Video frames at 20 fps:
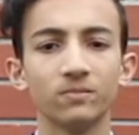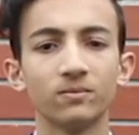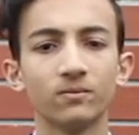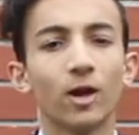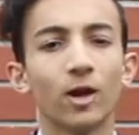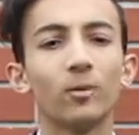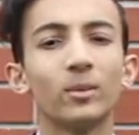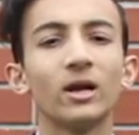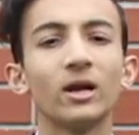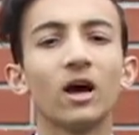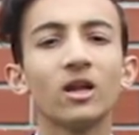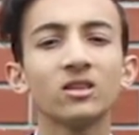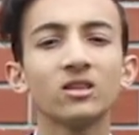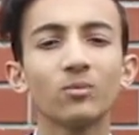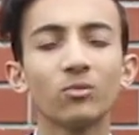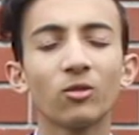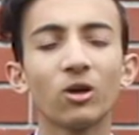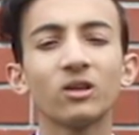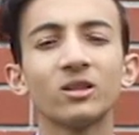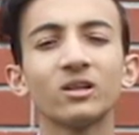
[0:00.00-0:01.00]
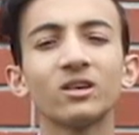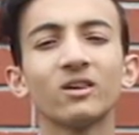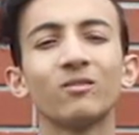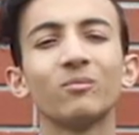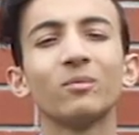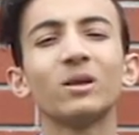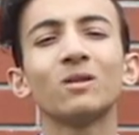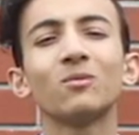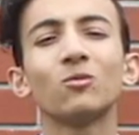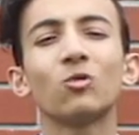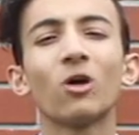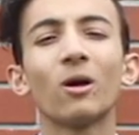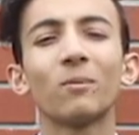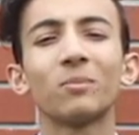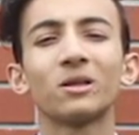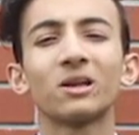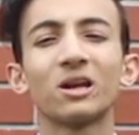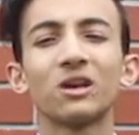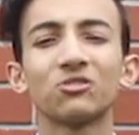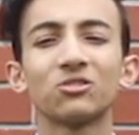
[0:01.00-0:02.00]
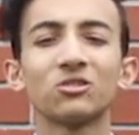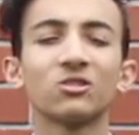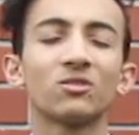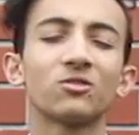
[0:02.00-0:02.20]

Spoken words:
It would be unsurprising if many more applications